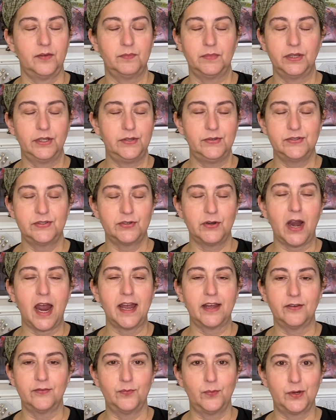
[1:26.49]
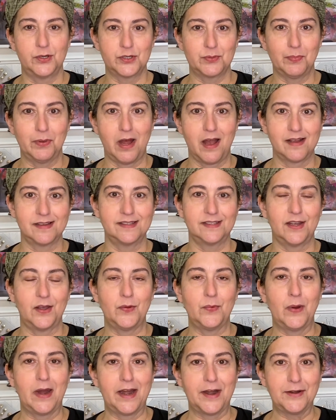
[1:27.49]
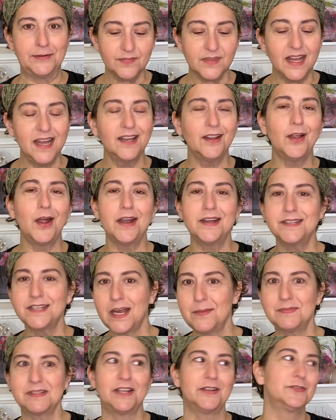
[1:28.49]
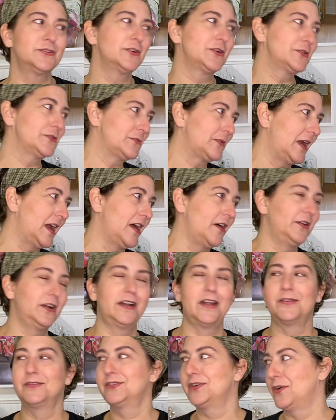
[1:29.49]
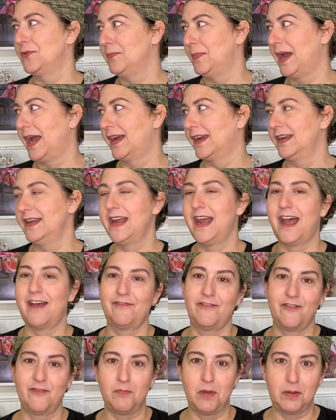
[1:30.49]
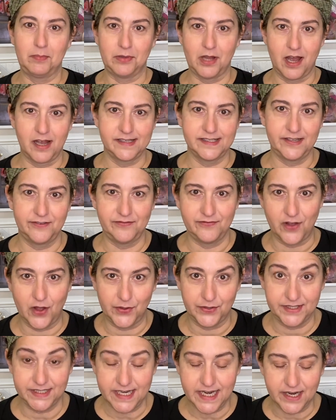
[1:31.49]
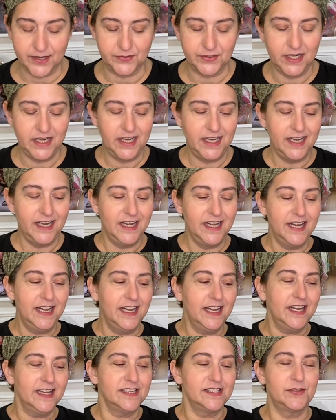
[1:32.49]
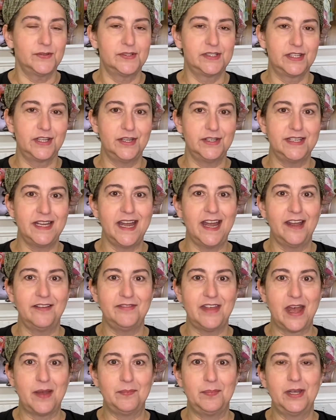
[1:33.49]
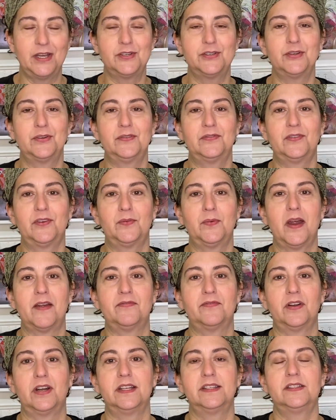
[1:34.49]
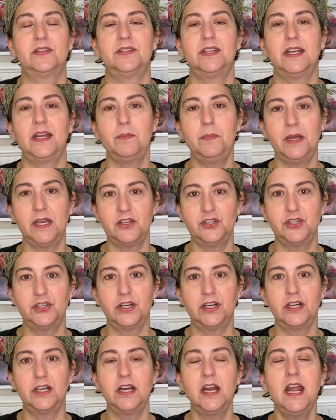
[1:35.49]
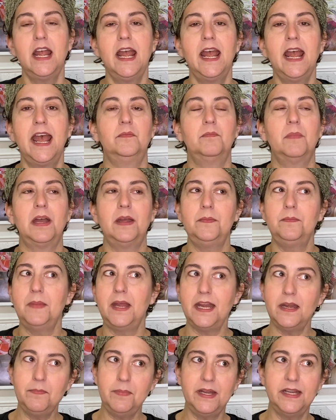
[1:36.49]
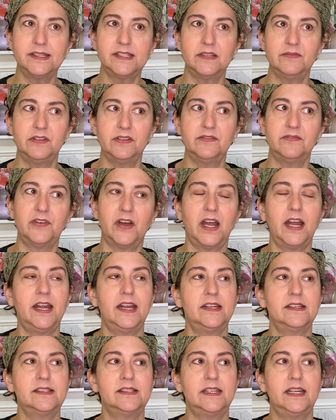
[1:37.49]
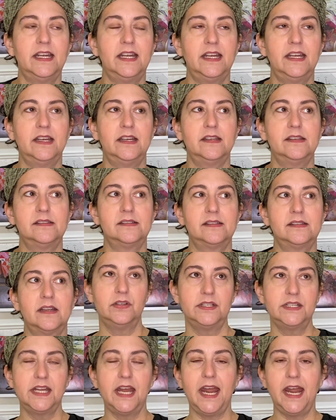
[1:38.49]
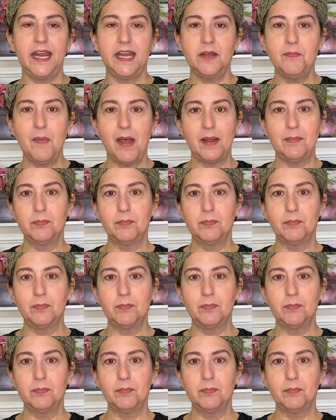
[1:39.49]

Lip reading: lose track of which blocks go where. And a lot of times I'll turn around and I'll turn back and half of my blocks have fallen down. So it's good to have that picture for reference. So take a picture. My main piece of advice is take my